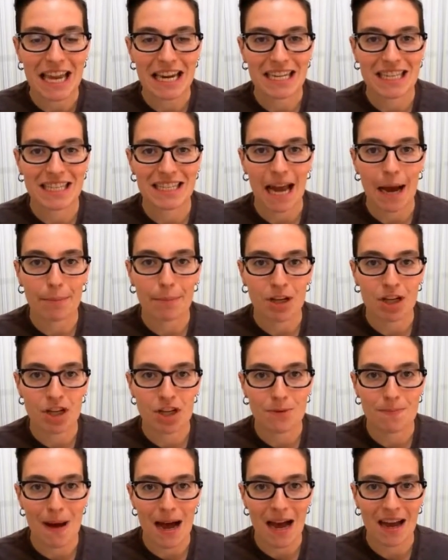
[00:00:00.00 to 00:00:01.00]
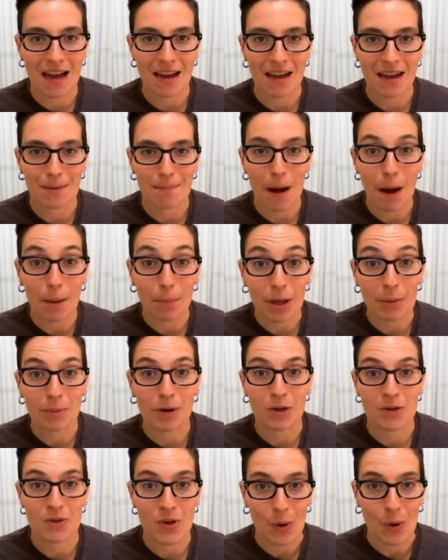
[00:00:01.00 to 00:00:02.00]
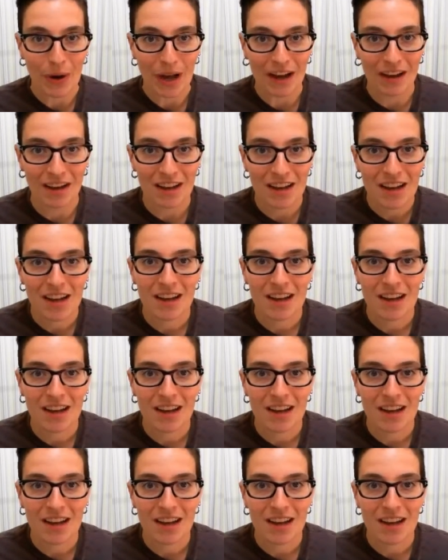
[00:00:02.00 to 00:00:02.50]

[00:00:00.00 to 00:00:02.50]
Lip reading: and establish my public persona.